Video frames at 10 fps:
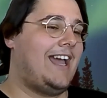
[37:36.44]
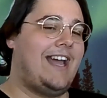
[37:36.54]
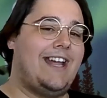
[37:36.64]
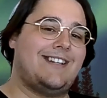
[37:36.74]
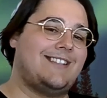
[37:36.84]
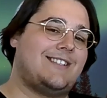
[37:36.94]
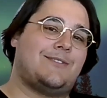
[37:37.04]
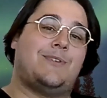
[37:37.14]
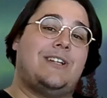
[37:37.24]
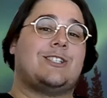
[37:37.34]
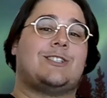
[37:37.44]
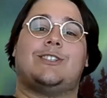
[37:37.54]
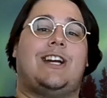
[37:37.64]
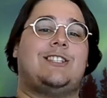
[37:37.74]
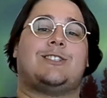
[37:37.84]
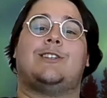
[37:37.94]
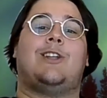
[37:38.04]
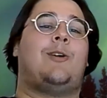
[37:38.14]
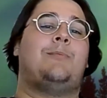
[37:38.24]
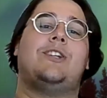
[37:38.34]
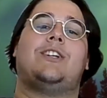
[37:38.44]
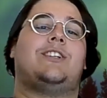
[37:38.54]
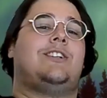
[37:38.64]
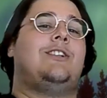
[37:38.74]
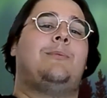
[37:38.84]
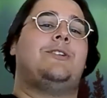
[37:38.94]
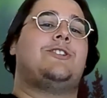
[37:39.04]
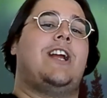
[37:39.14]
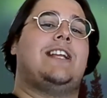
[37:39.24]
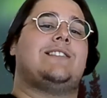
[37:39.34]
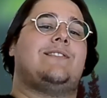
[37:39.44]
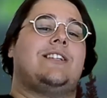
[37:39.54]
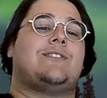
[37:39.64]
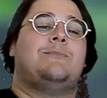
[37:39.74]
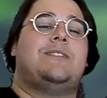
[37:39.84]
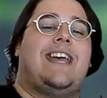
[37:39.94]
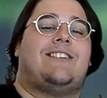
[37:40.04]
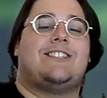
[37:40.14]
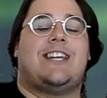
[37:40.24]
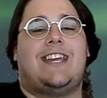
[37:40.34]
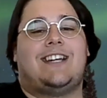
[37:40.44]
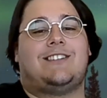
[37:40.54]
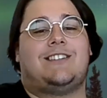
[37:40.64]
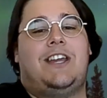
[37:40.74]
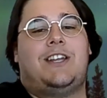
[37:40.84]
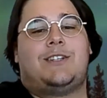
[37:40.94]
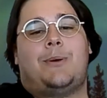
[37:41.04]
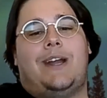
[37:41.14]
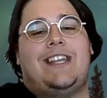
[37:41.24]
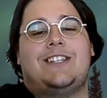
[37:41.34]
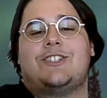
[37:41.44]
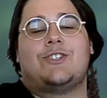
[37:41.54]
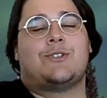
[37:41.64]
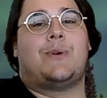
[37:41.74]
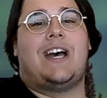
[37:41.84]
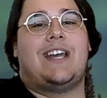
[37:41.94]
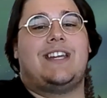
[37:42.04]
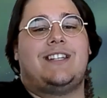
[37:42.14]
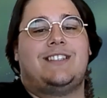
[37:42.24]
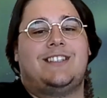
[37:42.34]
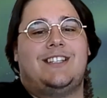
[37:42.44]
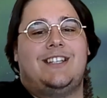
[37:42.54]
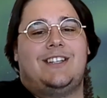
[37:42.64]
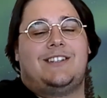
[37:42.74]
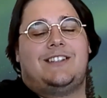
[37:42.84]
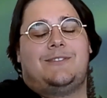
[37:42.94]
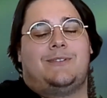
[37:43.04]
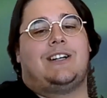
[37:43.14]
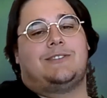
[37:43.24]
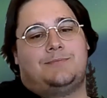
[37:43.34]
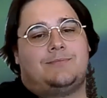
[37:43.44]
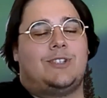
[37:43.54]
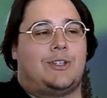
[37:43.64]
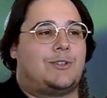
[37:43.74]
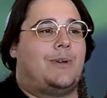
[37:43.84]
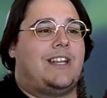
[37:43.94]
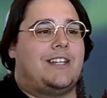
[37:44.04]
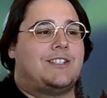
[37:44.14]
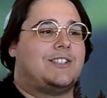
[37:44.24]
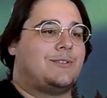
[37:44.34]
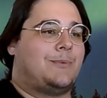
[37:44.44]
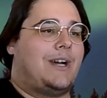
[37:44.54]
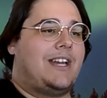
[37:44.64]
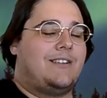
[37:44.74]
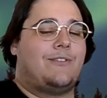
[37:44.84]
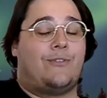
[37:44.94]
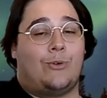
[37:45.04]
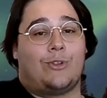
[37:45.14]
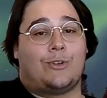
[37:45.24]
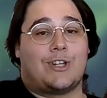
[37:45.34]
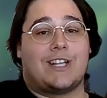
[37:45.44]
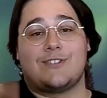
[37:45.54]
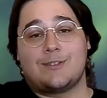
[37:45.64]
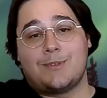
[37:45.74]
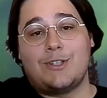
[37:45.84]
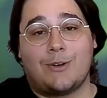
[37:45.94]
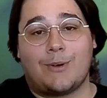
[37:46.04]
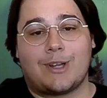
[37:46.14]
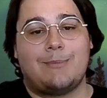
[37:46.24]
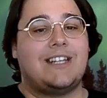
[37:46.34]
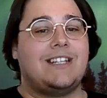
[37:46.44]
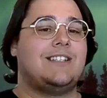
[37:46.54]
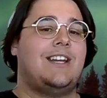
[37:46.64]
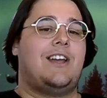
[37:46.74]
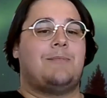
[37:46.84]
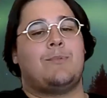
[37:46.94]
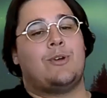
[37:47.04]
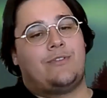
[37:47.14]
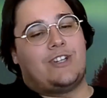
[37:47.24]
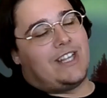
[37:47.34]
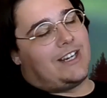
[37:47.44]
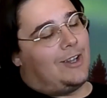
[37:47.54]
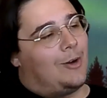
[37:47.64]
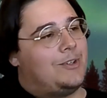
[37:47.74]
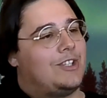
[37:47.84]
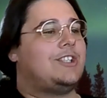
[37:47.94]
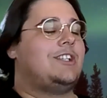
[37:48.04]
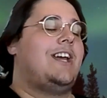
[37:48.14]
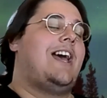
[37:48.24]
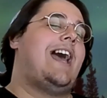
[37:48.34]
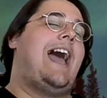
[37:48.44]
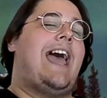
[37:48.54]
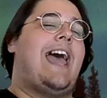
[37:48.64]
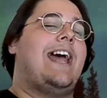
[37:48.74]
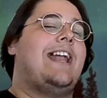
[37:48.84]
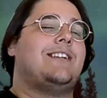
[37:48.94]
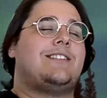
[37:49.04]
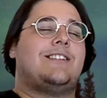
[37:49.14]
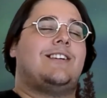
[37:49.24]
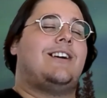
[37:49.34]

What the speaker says: and I just lobbed transfix from downtown, 20 inches away. Well, not 20 inches away for the transfix, but you know what I mean. Moved and then lobbed it, and